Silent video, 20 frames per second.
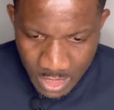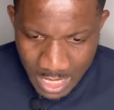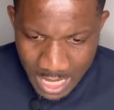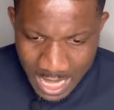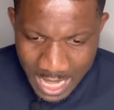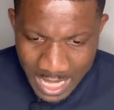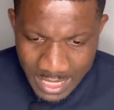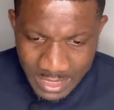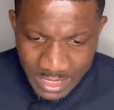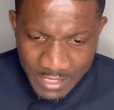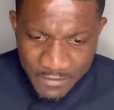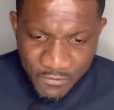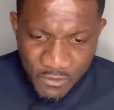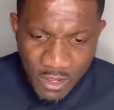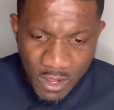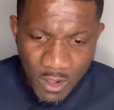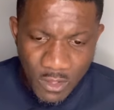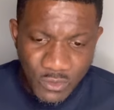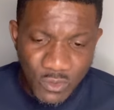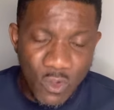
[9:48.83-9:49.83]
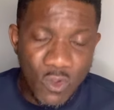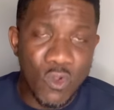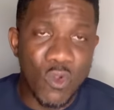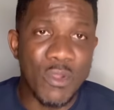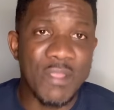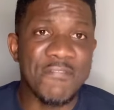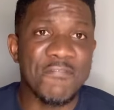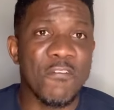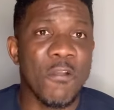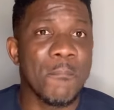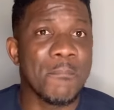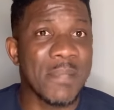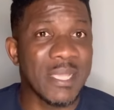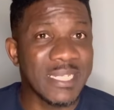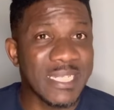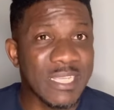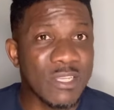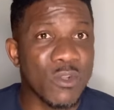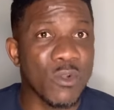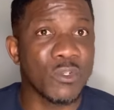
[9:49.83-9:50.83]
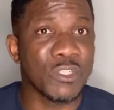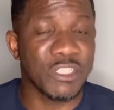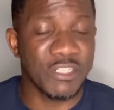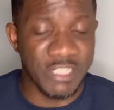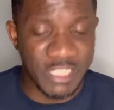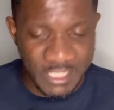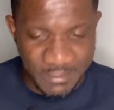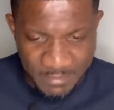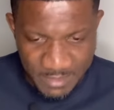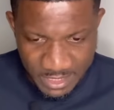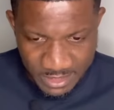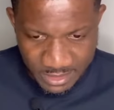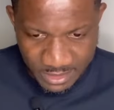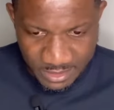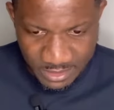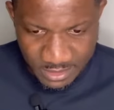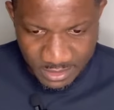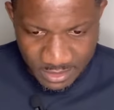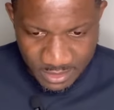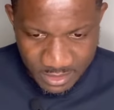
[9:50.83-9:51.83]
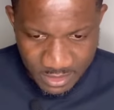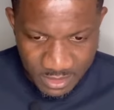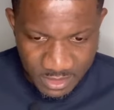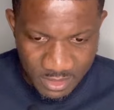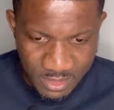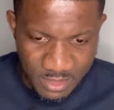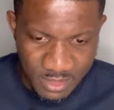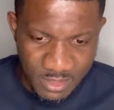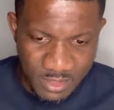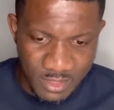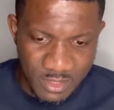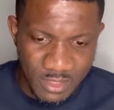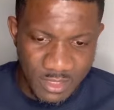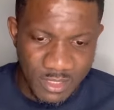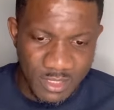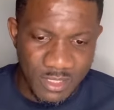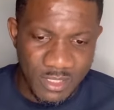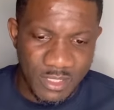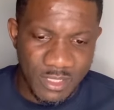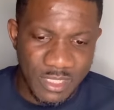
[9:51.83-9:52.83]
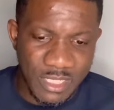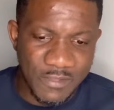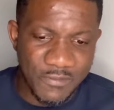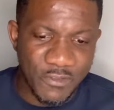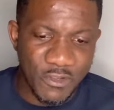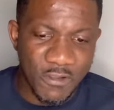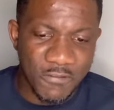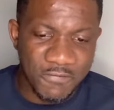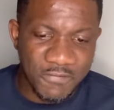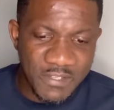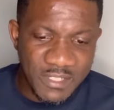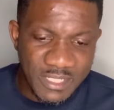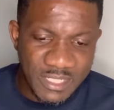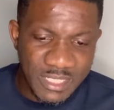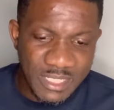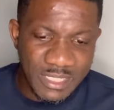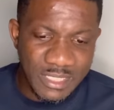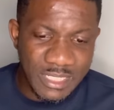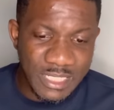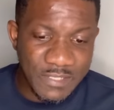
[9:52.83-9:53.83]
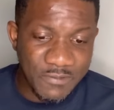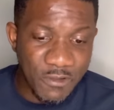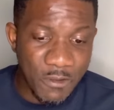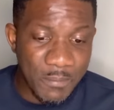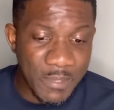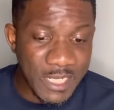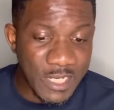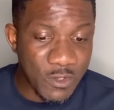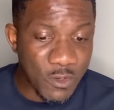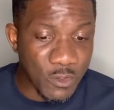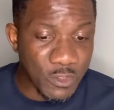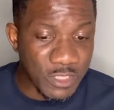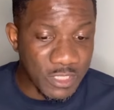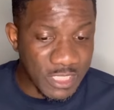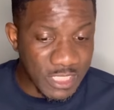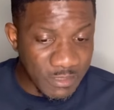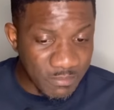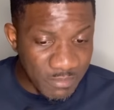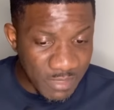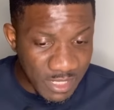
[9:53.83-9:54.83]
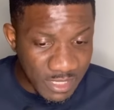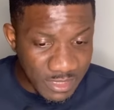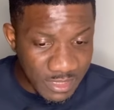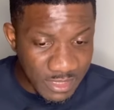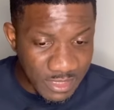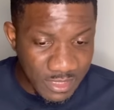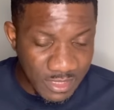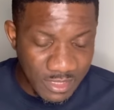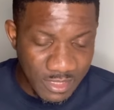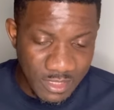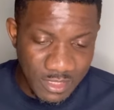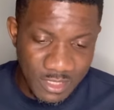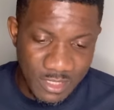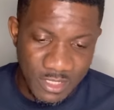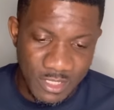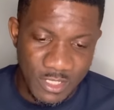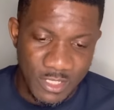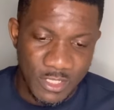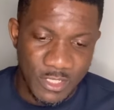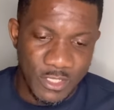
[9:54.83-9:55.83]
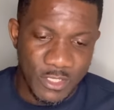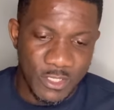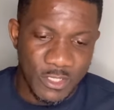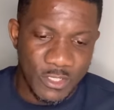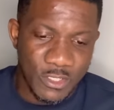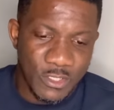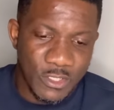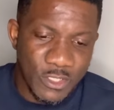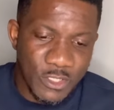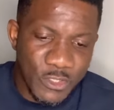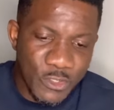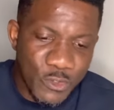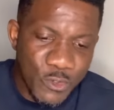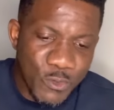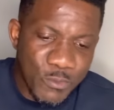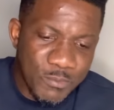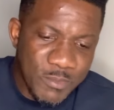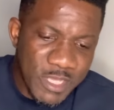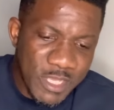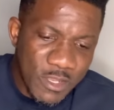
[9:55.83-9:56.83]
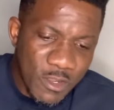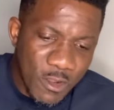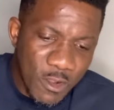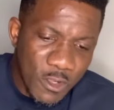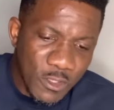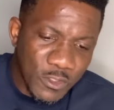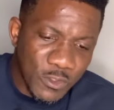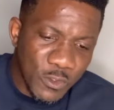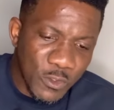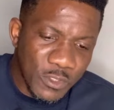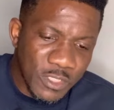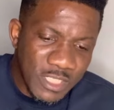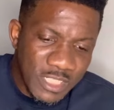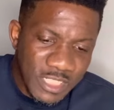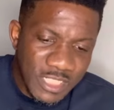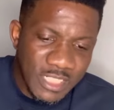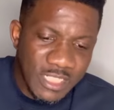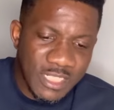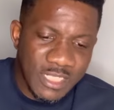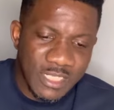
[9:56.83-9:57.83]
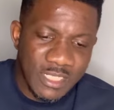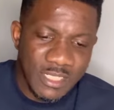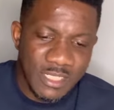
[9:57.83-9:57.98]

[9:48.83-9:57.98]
And if you're also going for medical treatment, if your visit is for medical treatment, you may also need